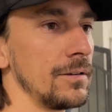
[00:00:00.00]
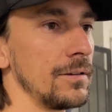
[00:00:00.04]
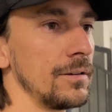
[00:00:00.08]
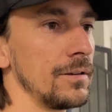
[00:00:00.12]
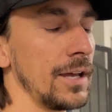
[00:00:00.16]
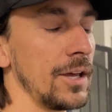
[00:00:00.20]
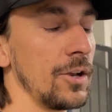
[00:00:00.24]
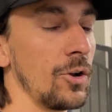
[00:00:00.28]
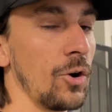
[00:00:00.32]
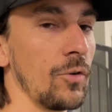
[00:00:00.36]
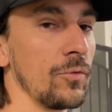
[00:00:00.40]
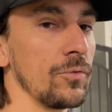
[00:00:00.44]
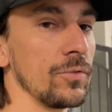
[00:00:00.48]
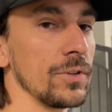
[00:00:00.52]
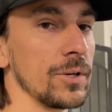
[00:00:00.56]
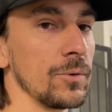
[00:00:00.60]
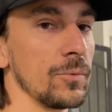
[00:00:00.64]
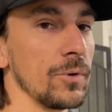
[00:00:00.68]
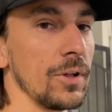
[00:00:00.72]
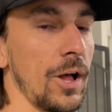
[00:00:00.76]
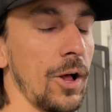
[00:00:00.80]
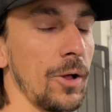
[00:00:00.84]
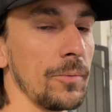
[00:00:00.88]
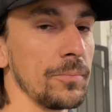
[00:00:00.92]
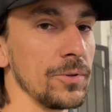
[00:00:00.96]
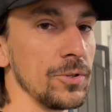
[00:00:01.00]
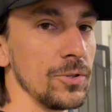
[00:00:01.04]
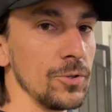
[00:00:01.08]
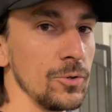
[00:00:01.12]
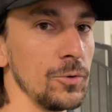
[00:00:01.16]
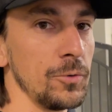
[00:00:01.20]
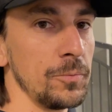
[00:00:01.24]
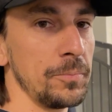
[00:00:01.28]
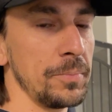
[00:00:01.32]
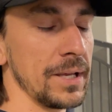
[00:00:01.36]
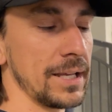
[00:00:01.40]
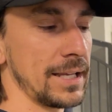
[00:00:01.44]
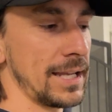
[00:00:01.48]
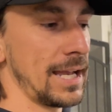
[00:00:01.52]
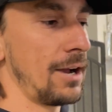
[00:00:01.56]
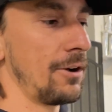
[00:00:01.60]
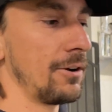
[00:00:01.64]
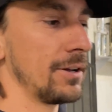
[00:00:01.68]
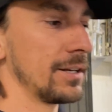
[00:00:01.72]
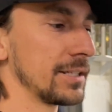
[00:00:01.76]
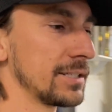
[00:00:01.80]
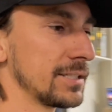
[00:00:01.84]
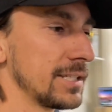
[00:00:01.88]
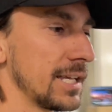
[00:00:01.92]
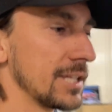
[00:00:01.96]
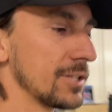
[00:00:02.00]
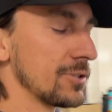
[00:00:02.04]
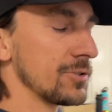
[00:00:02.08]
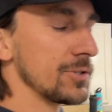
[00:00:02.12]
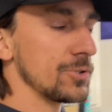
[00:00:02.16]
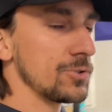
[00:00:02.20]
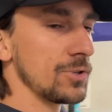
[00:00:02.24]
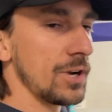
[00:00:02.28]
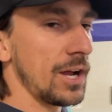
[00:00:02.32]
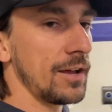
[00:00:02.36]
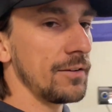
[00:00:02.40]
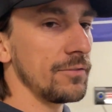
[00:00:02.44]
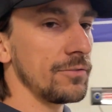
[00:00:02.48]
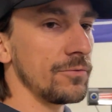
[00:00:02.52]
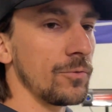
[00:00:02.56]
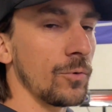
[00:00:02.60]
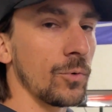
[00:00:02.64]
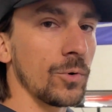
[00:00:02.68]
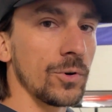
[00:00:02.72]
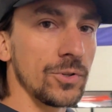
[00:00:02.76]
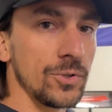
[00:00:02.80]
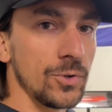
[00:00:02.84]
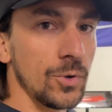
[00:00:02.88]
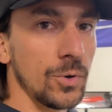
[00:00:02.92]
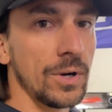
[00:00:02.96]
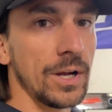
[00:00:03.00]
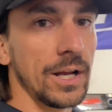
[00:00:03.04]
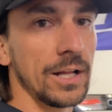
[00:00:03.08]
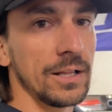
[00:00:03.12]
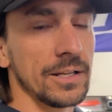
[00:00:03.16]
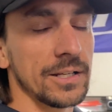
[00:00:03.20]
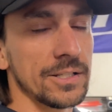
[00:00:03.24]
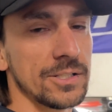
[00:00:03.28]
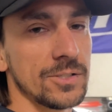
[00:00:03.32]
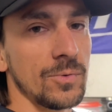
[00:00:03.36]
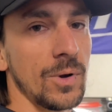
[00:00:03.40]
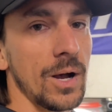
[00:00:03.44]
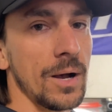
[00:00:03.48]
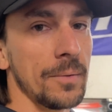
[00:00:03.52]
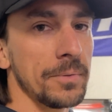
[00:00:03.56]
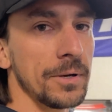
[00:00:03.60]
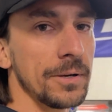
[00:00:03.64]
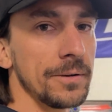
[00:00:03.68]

and hopefully it will help you pick out an accessory drive for your LS swap.